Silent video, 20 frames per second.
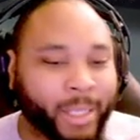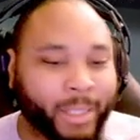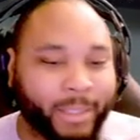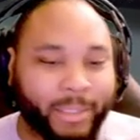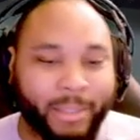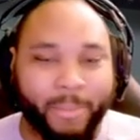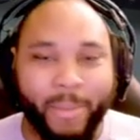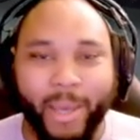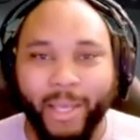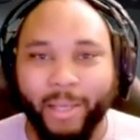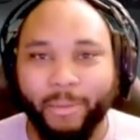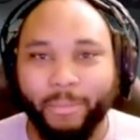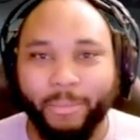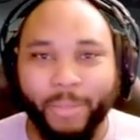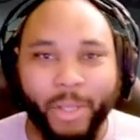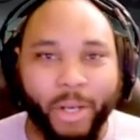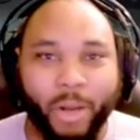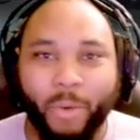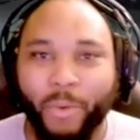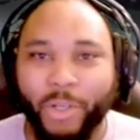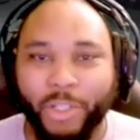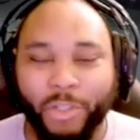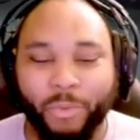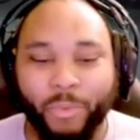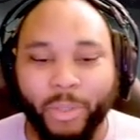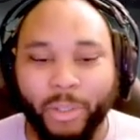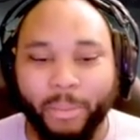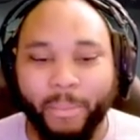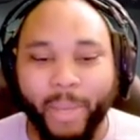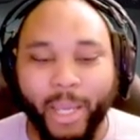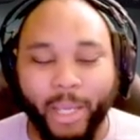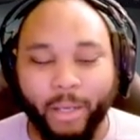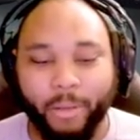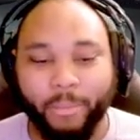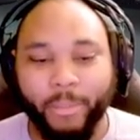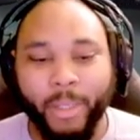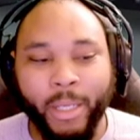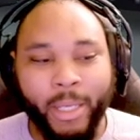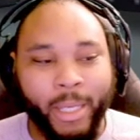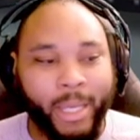to make them you know what you want to make them
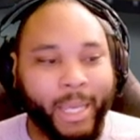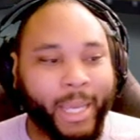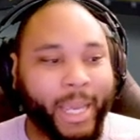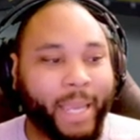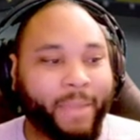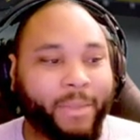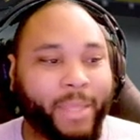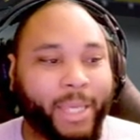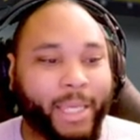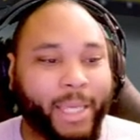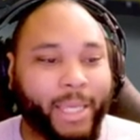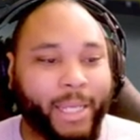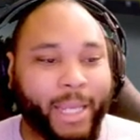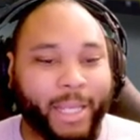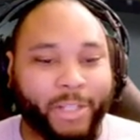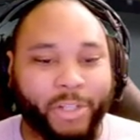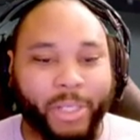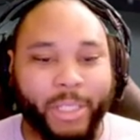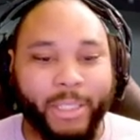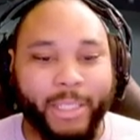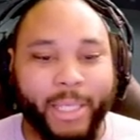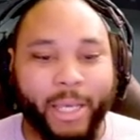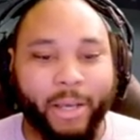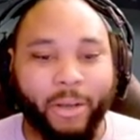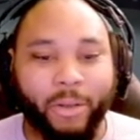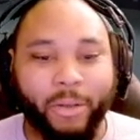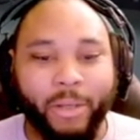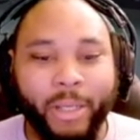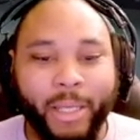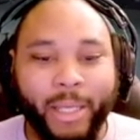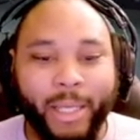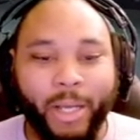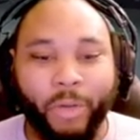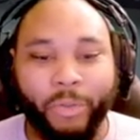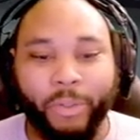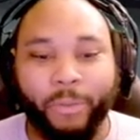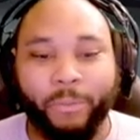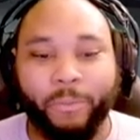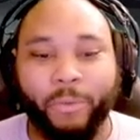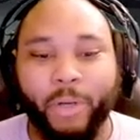and then as you can tell on
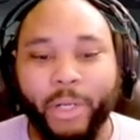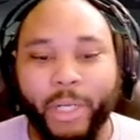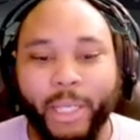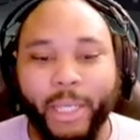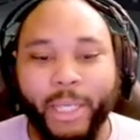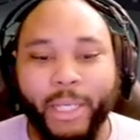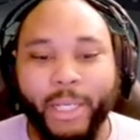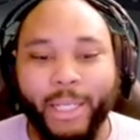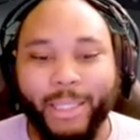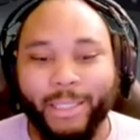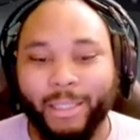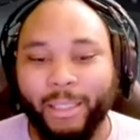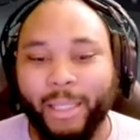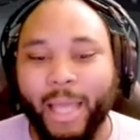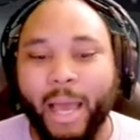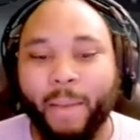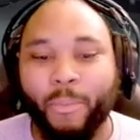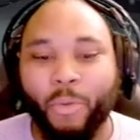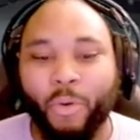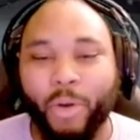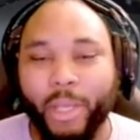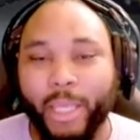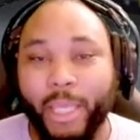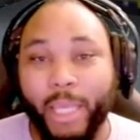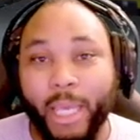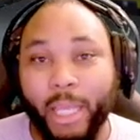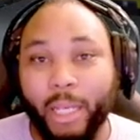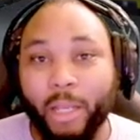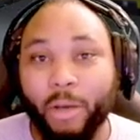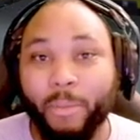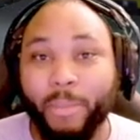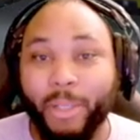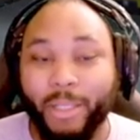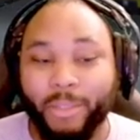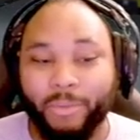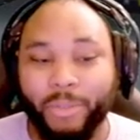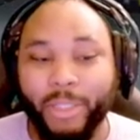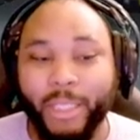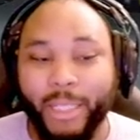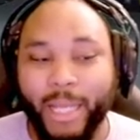the front end, it's a lot more yellow, but it's
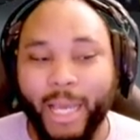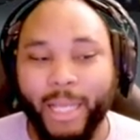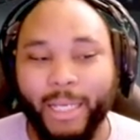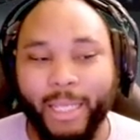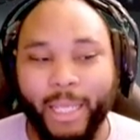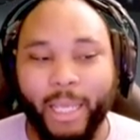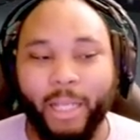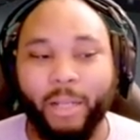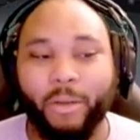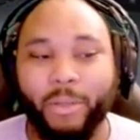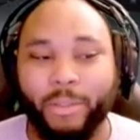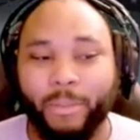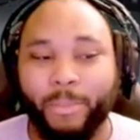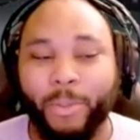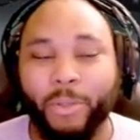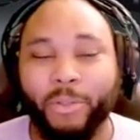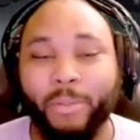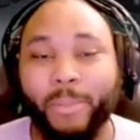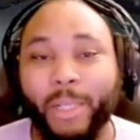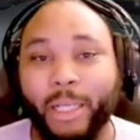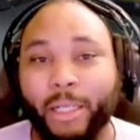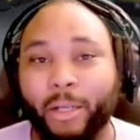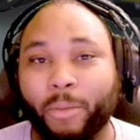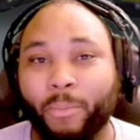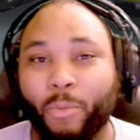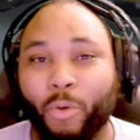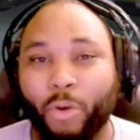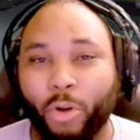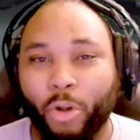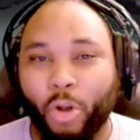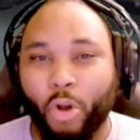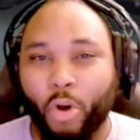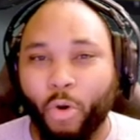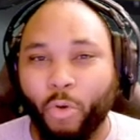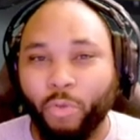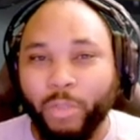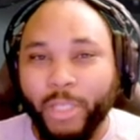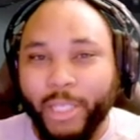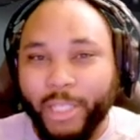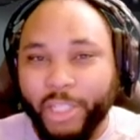really not yellow. It's supposed to be like a more
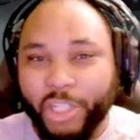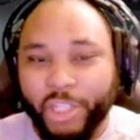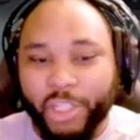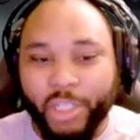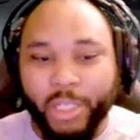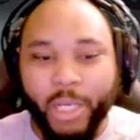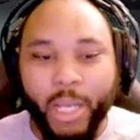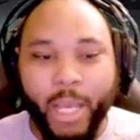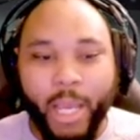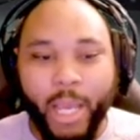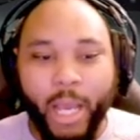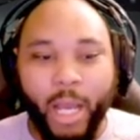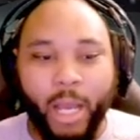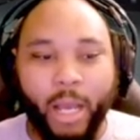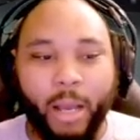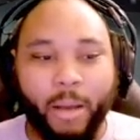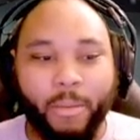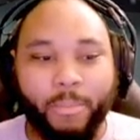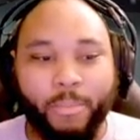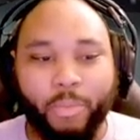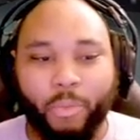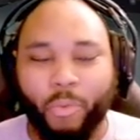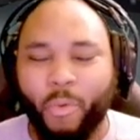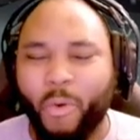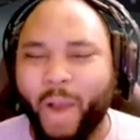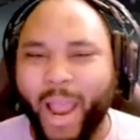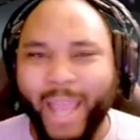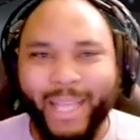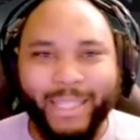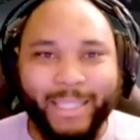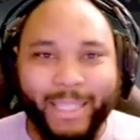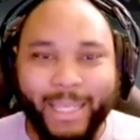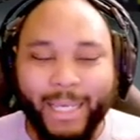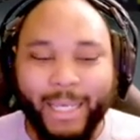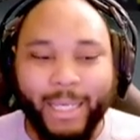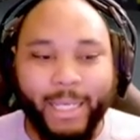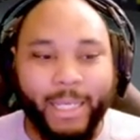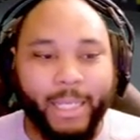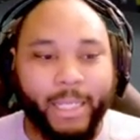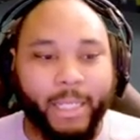goldish, uh, bright
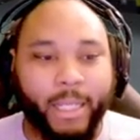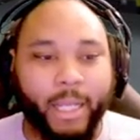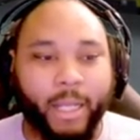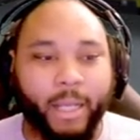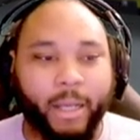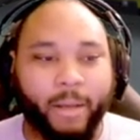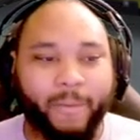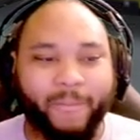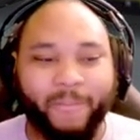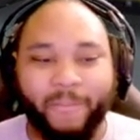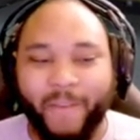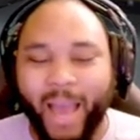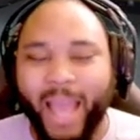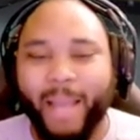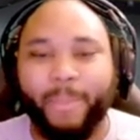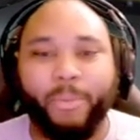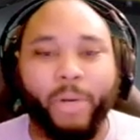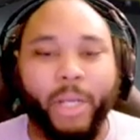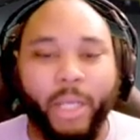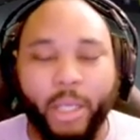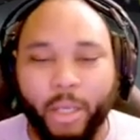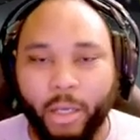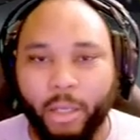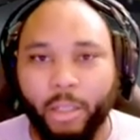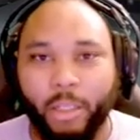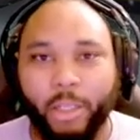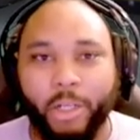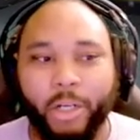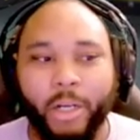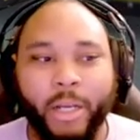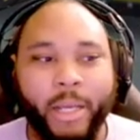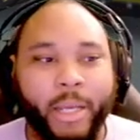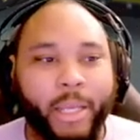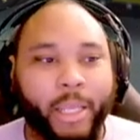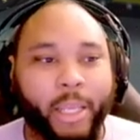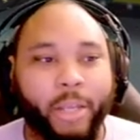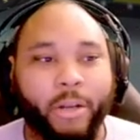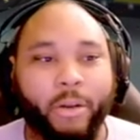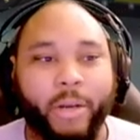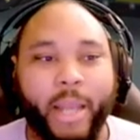uh, vibrant color.
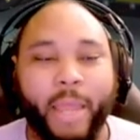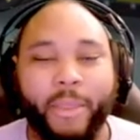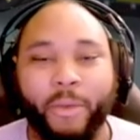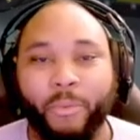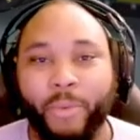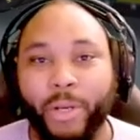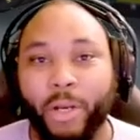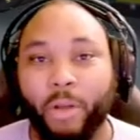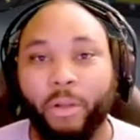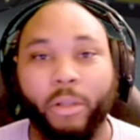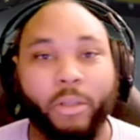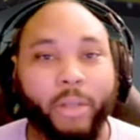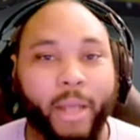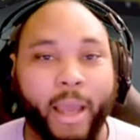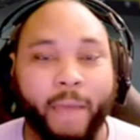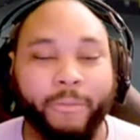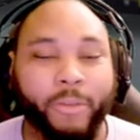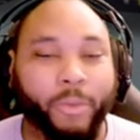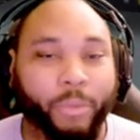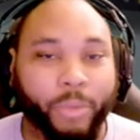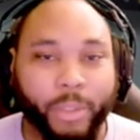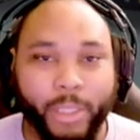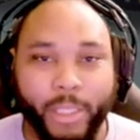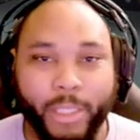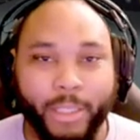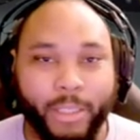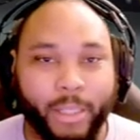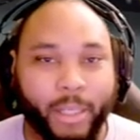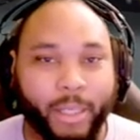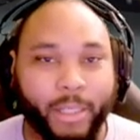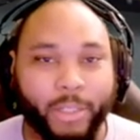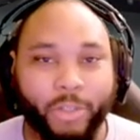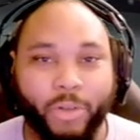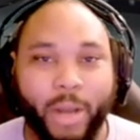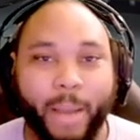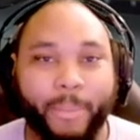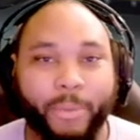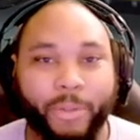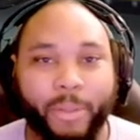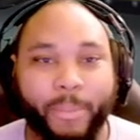You know, now that we no longer have the rookie uh,
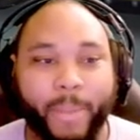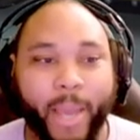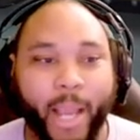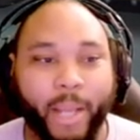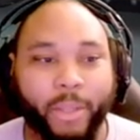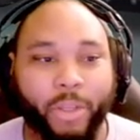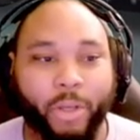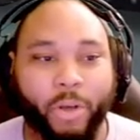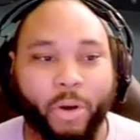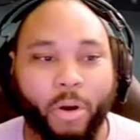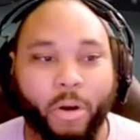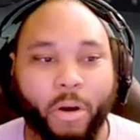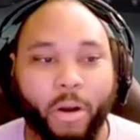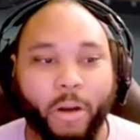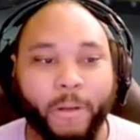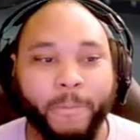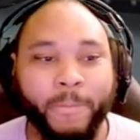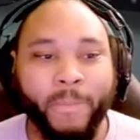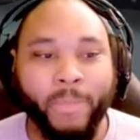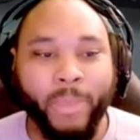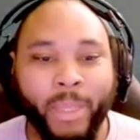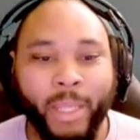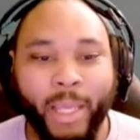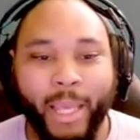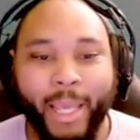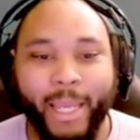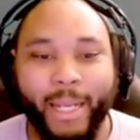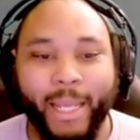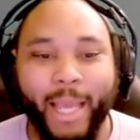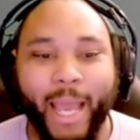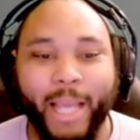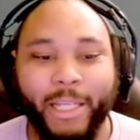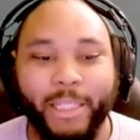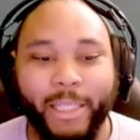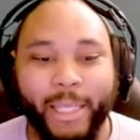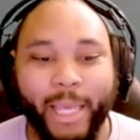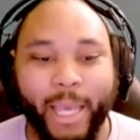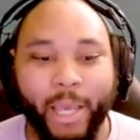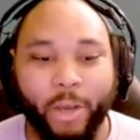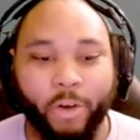stripe on the back of the car, it
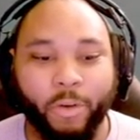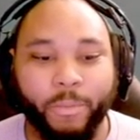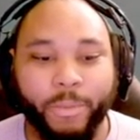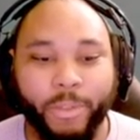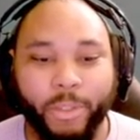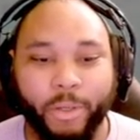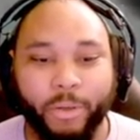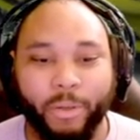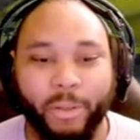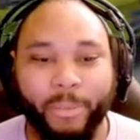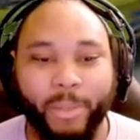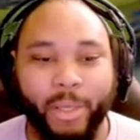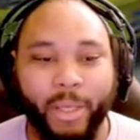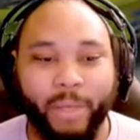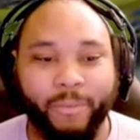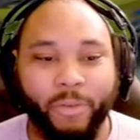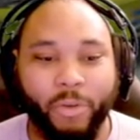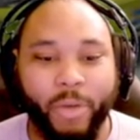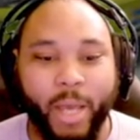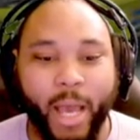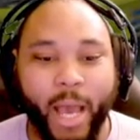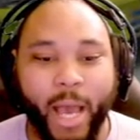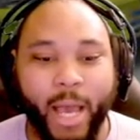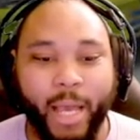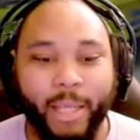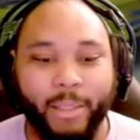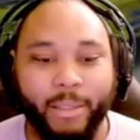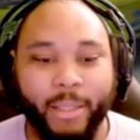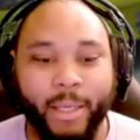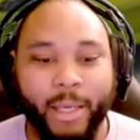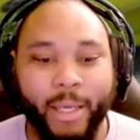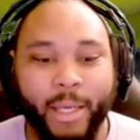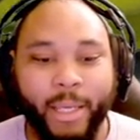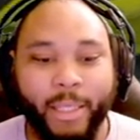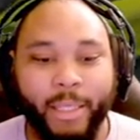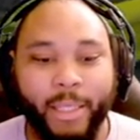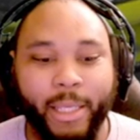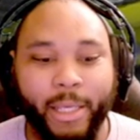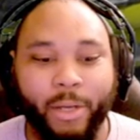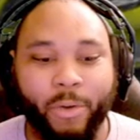actually helps. So let me give you guys
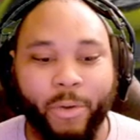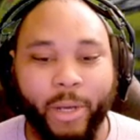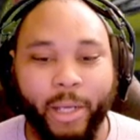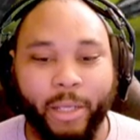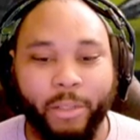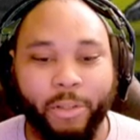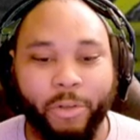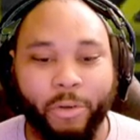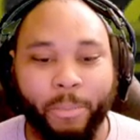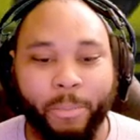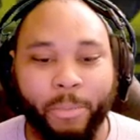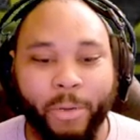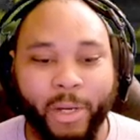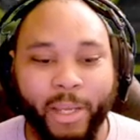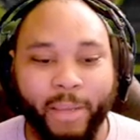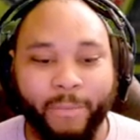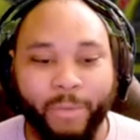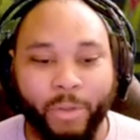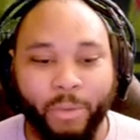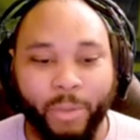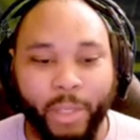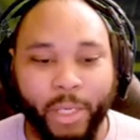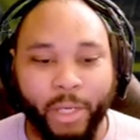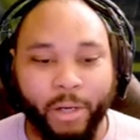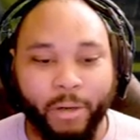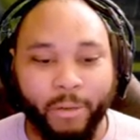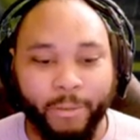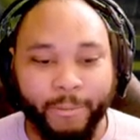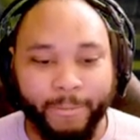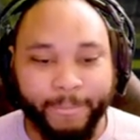the quick little preview here.